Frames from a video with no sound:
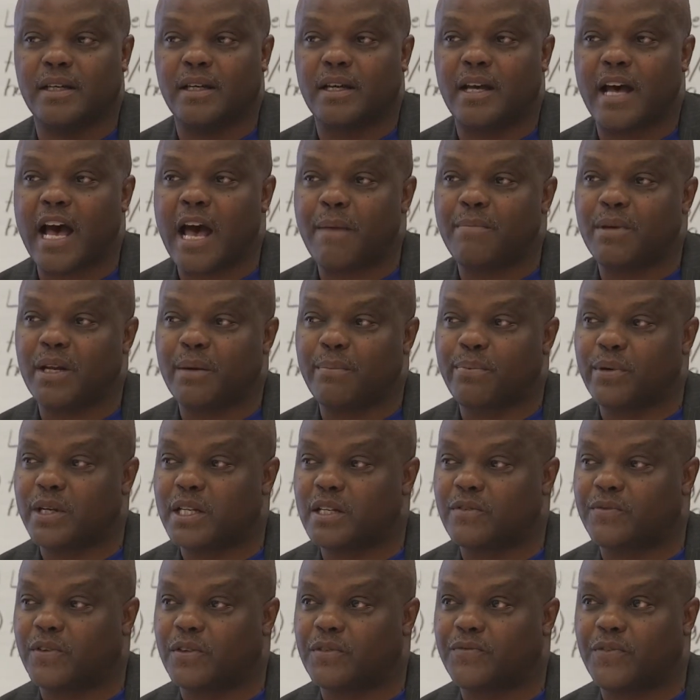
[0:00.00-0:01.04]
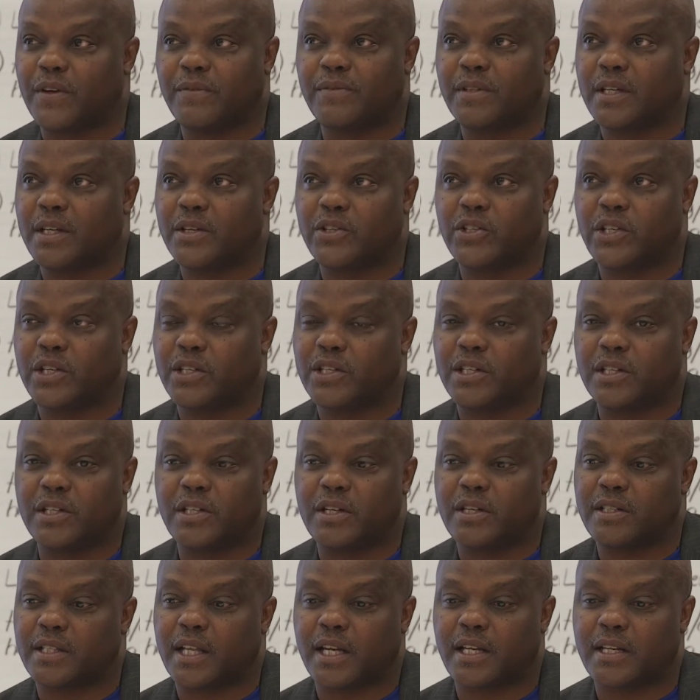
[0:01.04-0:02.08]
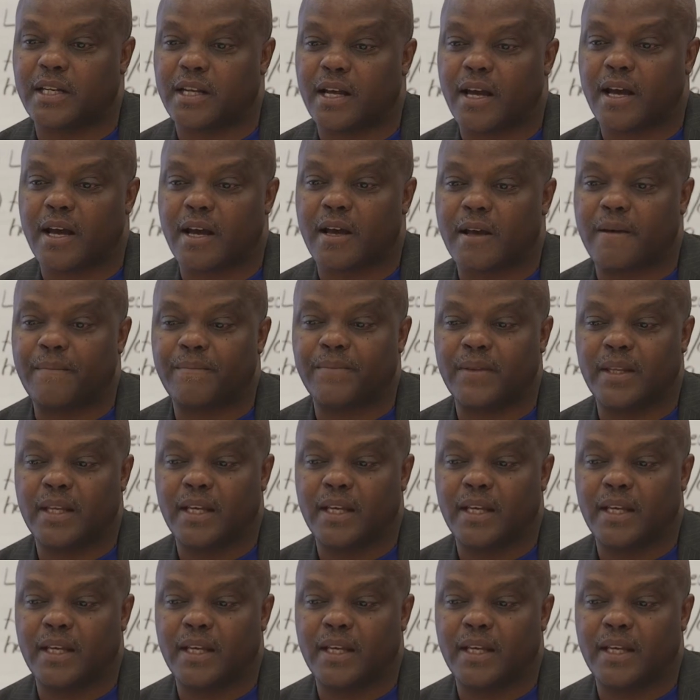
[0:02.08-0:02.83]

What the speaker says: I've been in prison for 15, 16 years at the time.